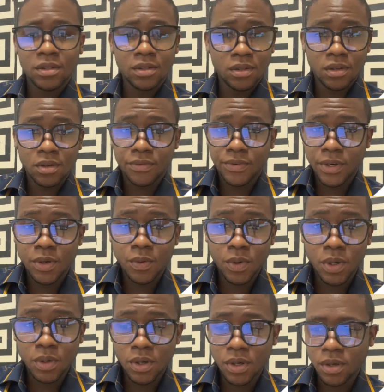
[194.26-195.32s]
you're very
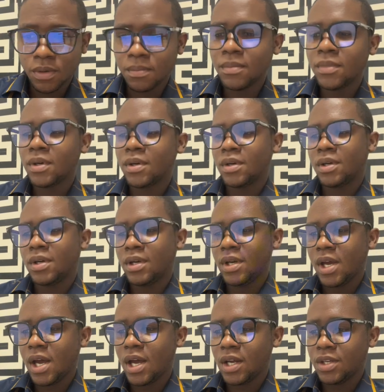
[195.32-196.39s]
welcome.
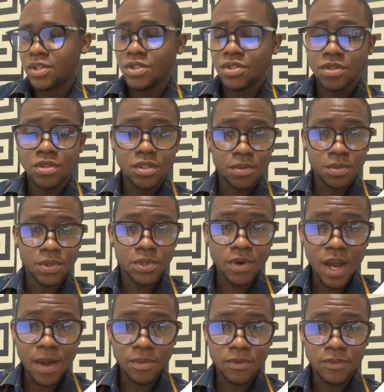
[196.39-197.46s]
And you should
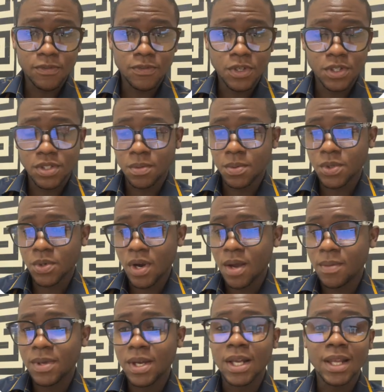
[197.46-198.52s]
subscribe if you've not
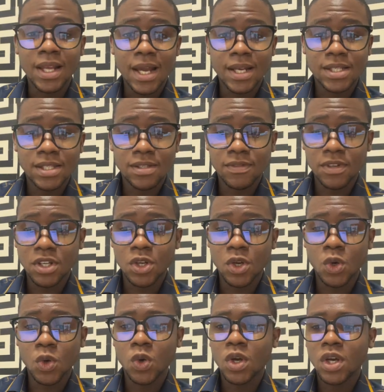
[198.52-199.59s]
subscribed, and like this
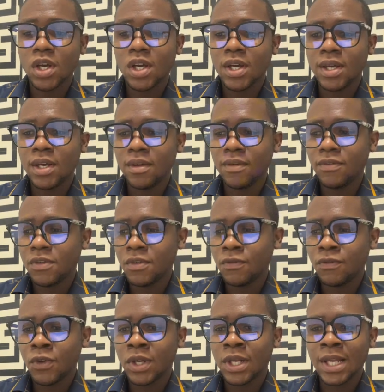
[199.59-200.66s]
video if you've
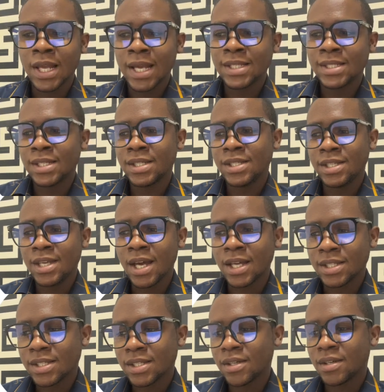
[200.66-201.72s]
not liked it
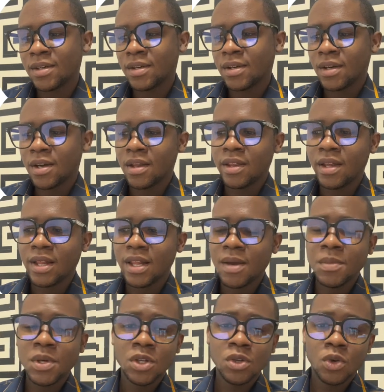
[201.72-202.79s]
yet. And then let
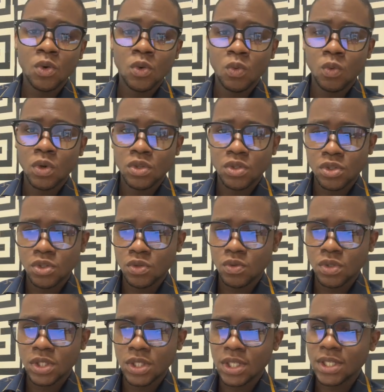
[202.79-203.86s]
me know what you
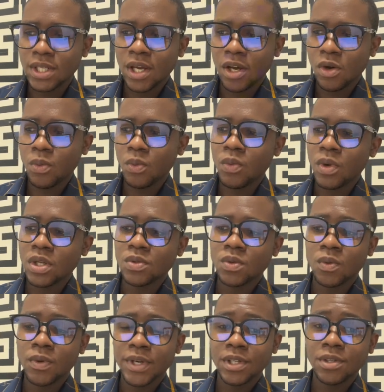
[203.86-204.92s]
would need help with or
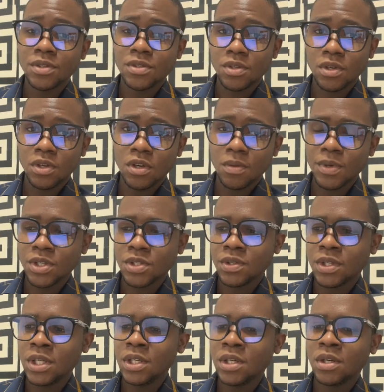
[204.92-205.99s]
working on
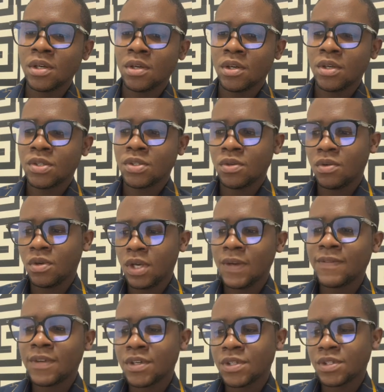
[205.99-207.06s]
stoichiometry. So if
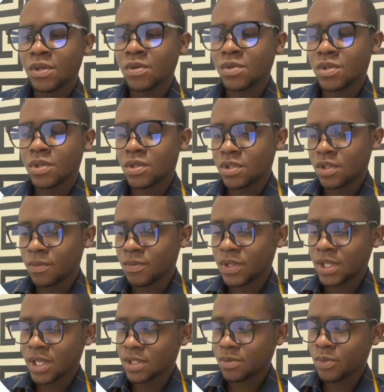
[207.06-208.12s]
there's also something
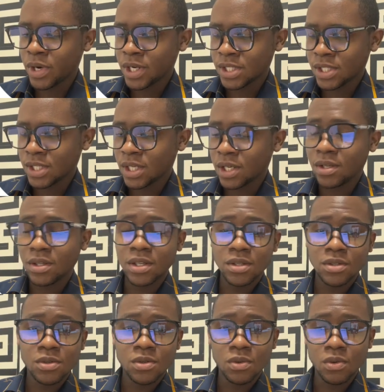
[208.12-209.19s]
that's pressing that you need
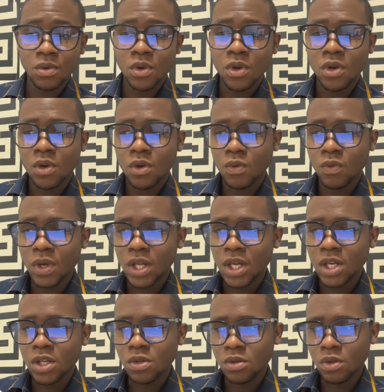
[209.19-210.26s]
to
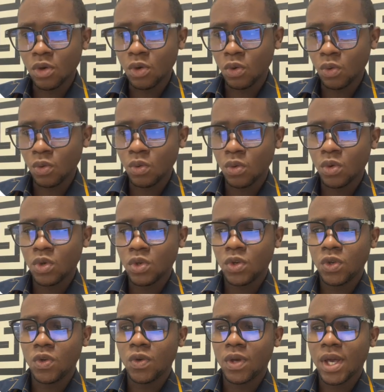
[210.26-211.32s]
really know,
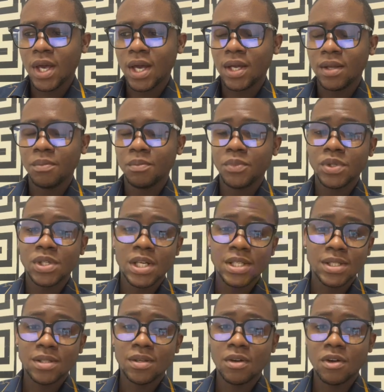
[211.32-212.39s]
you can put that
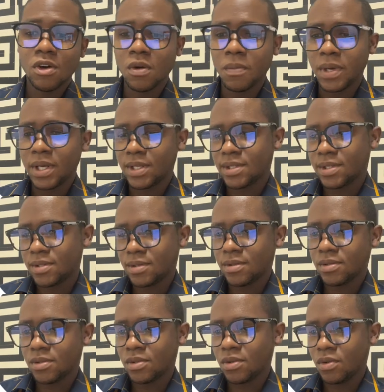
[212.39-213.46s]
in the comments.
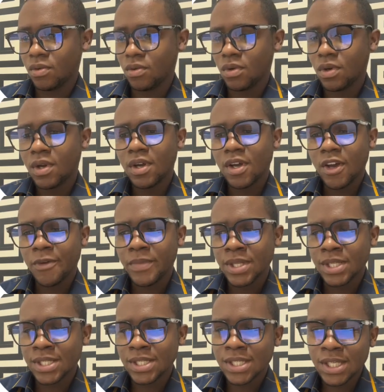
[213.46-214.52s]
So I've been
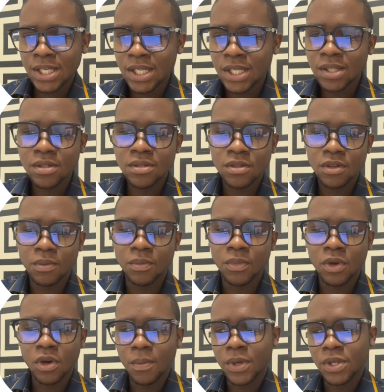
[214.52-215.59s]
seeing some
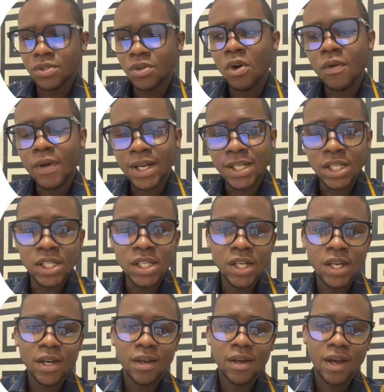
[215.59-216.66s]
comments already,
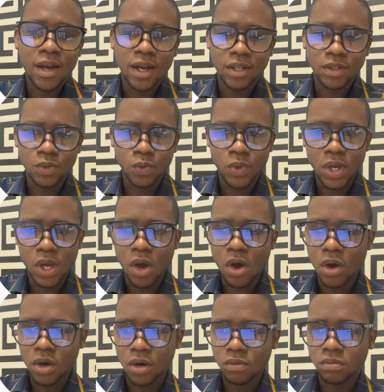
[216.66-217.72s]
and we
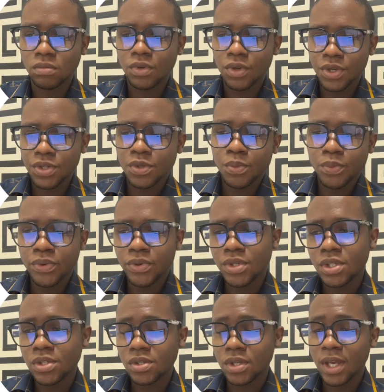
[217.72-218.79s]
are going to put
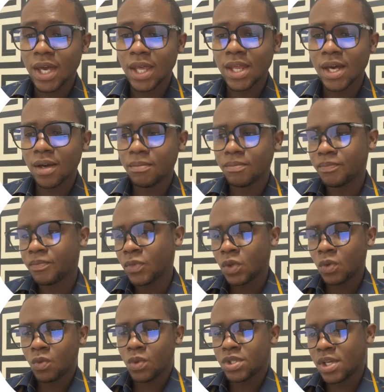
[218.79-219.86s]
it together.
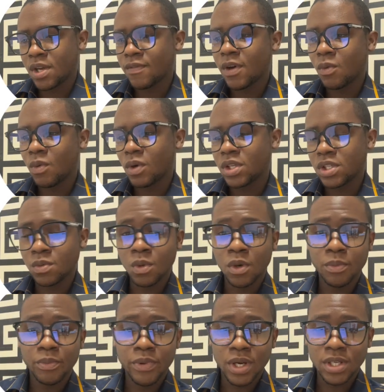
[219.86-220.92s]
Whichever one is more
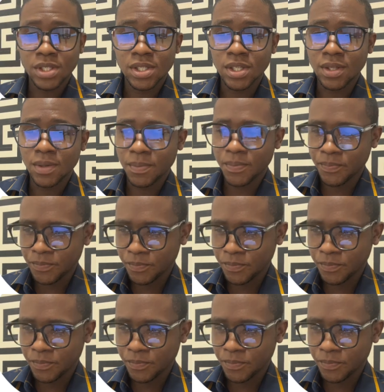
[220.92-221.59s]
pressing